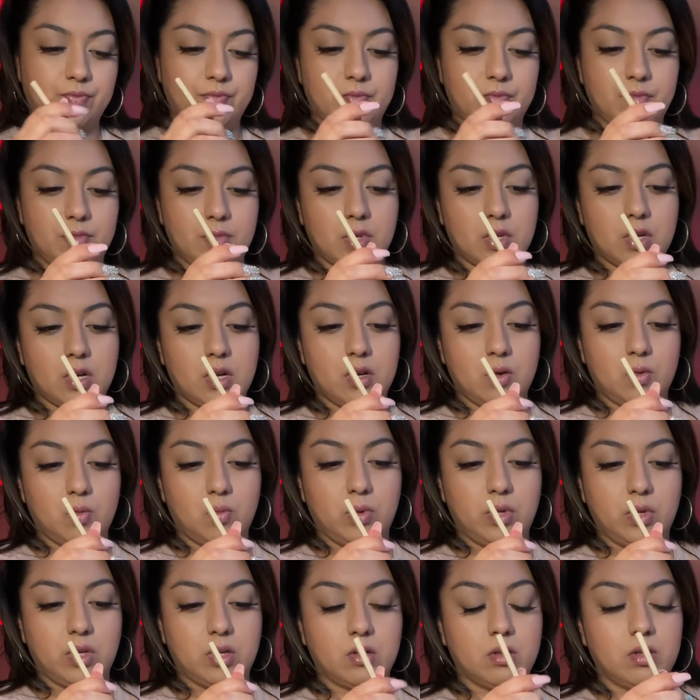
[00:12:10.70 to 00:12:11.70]
And kind of
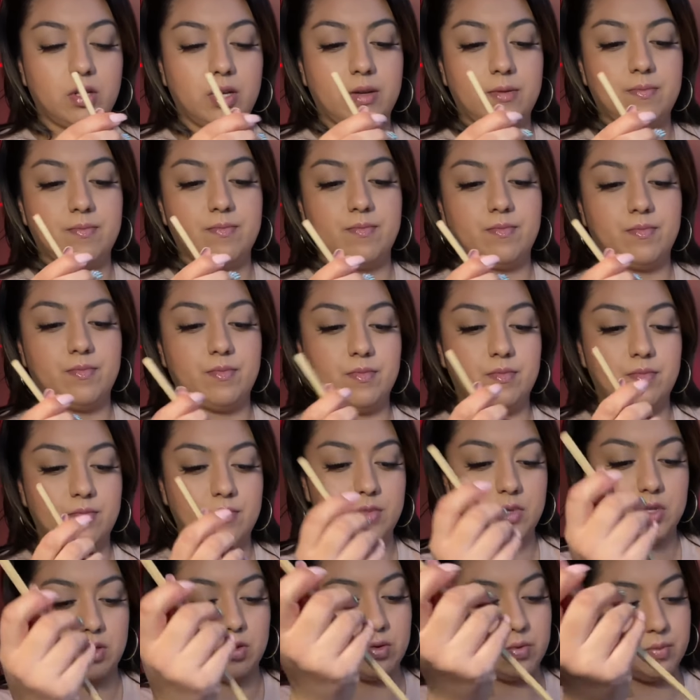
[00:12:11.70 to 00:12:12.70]
wiggle it
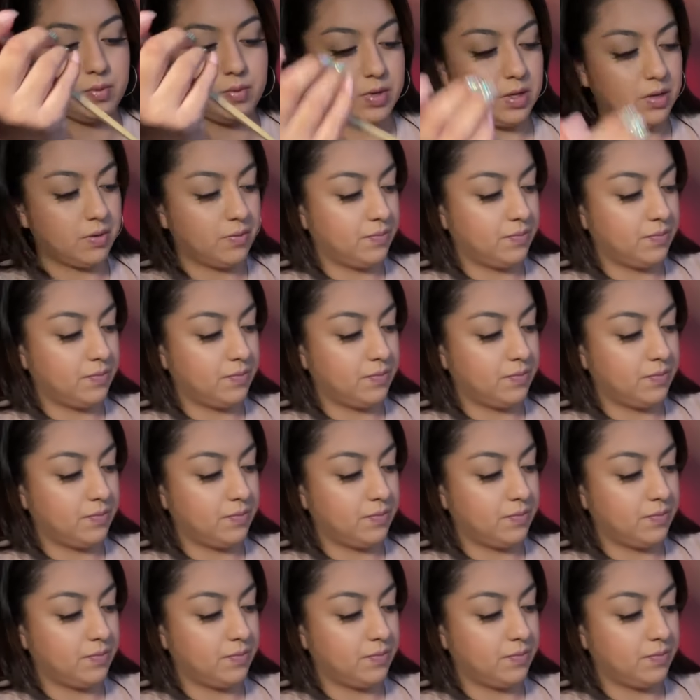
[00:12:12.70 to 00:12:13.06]
a little bit.